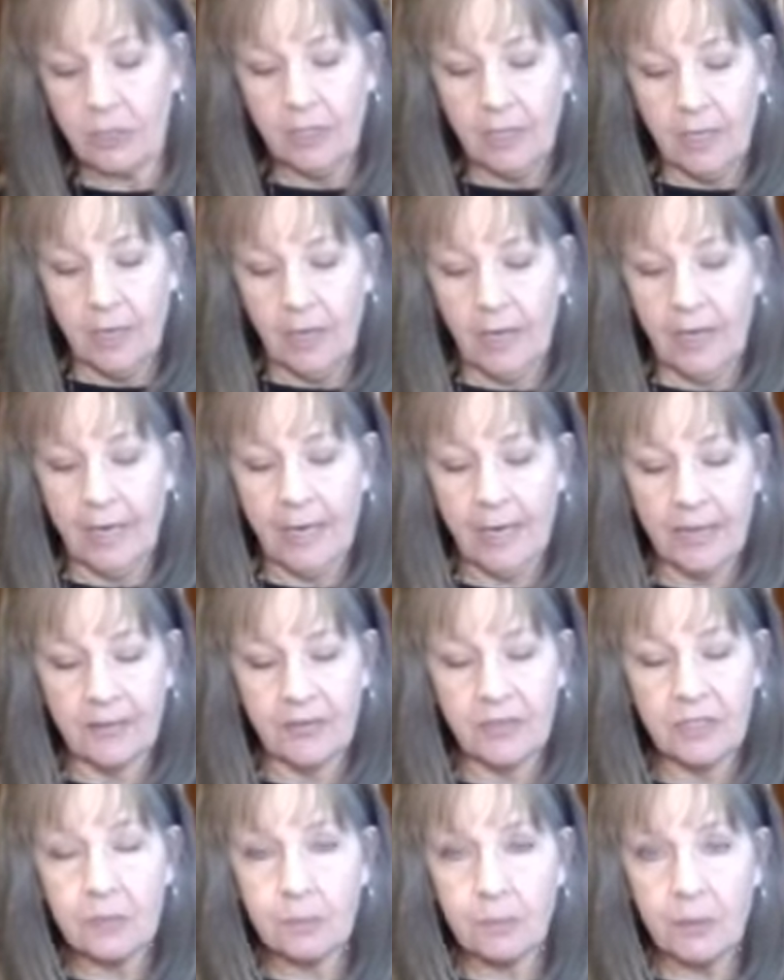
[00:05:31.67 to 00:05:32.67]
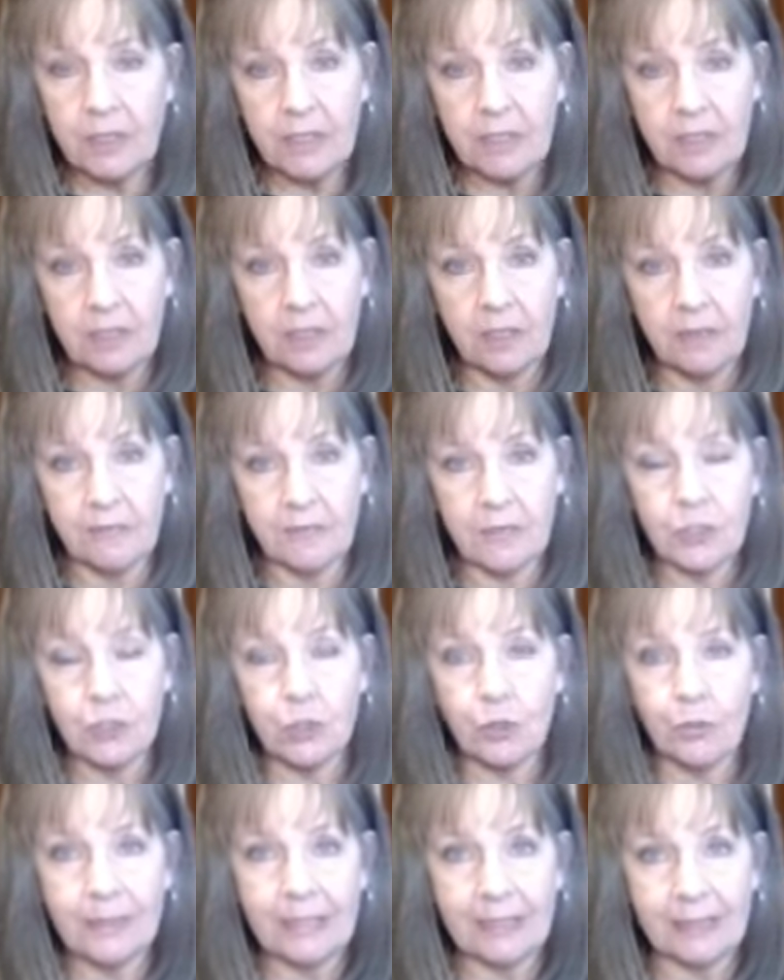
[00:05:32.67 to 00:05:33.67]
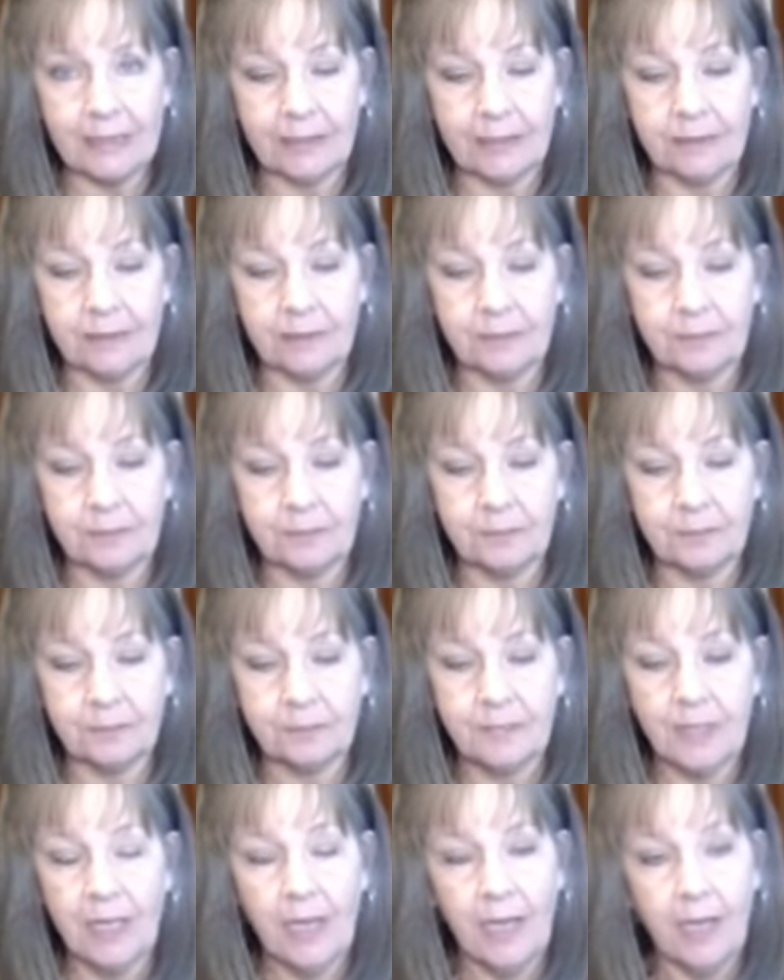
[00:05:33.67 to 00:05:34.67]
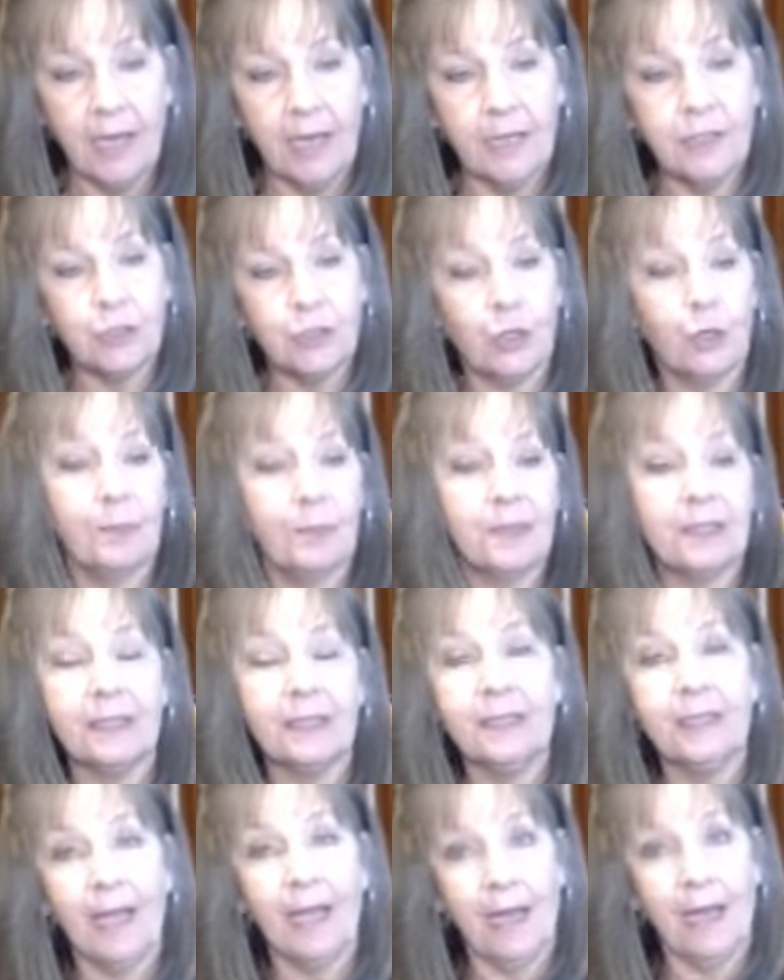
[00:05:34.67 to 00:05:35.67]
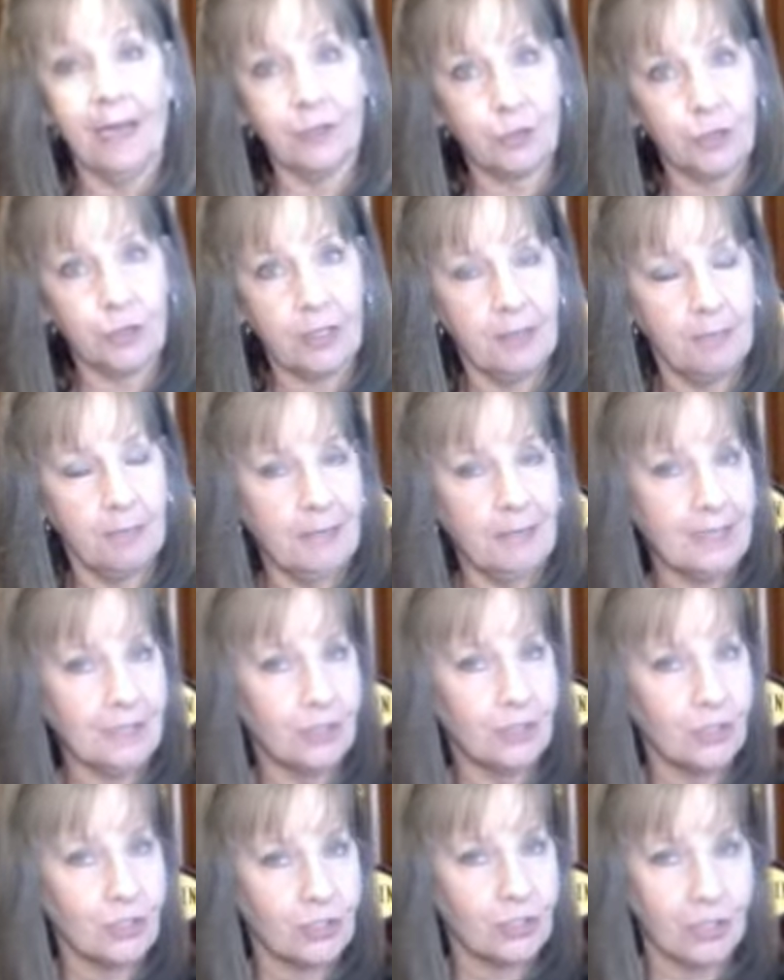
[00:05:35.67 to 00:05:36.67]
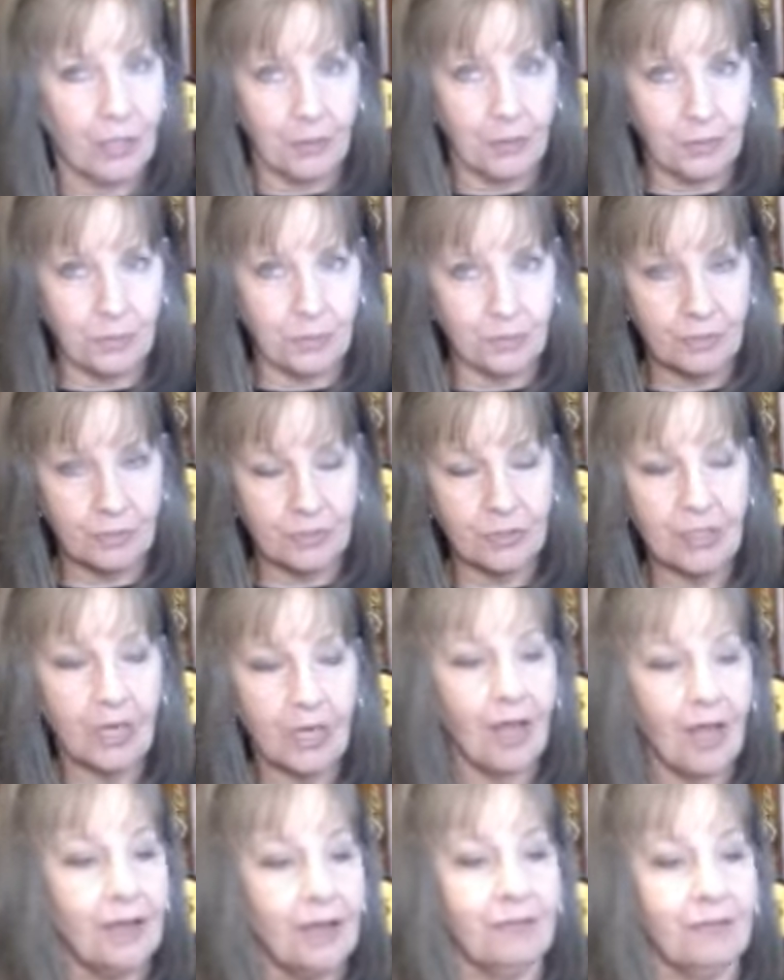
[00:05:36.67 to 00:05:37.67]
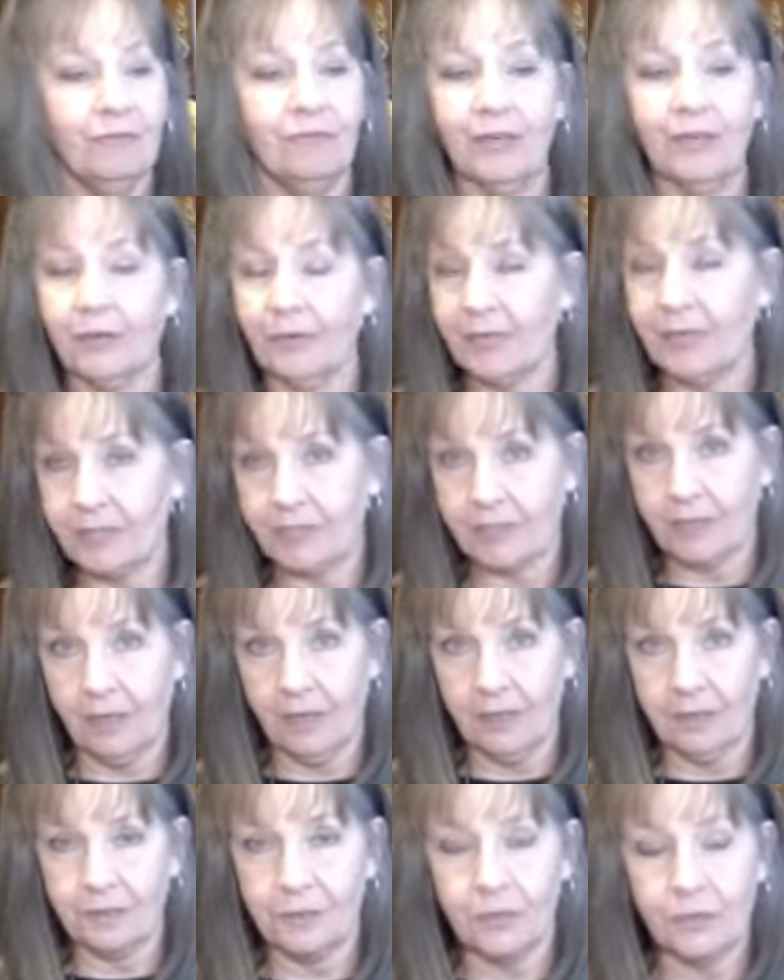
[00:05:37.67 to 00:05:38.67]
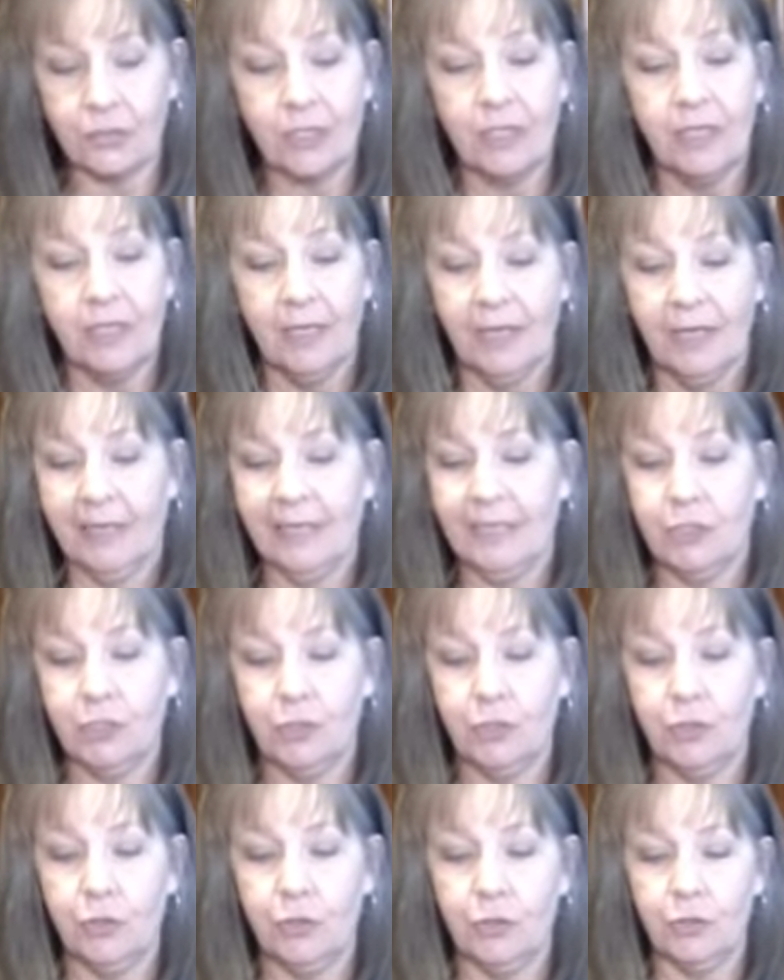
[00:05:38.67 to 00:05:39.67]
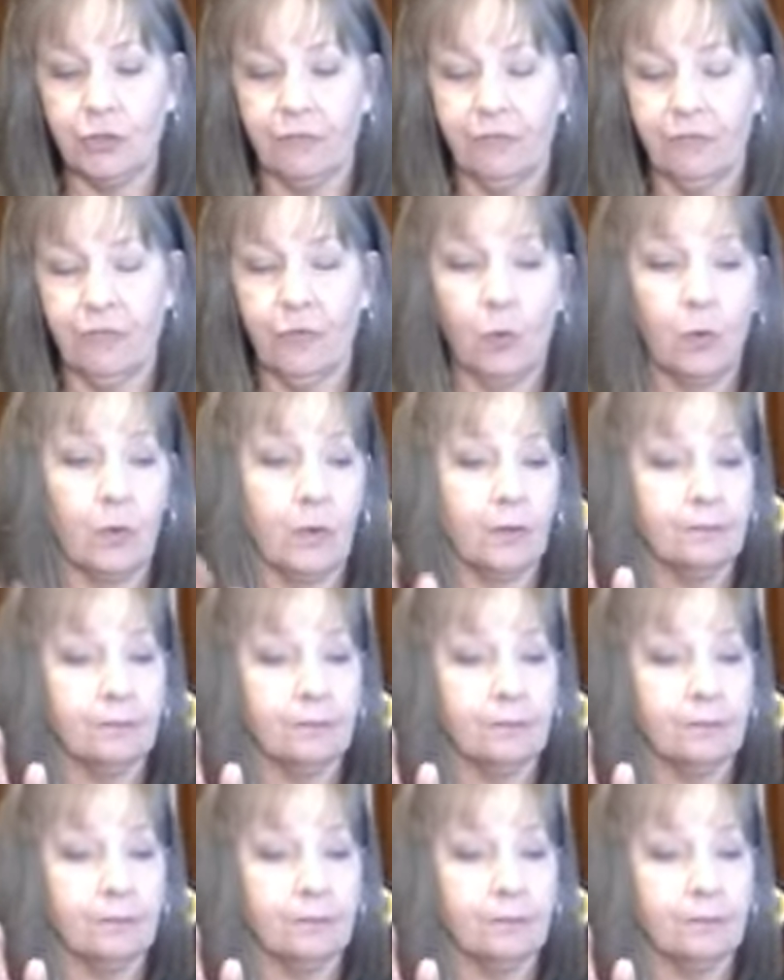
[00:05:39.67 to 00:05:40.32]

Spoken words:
I had this piece of tourmaline, and tourmaline actually means stones of various colors. It's used for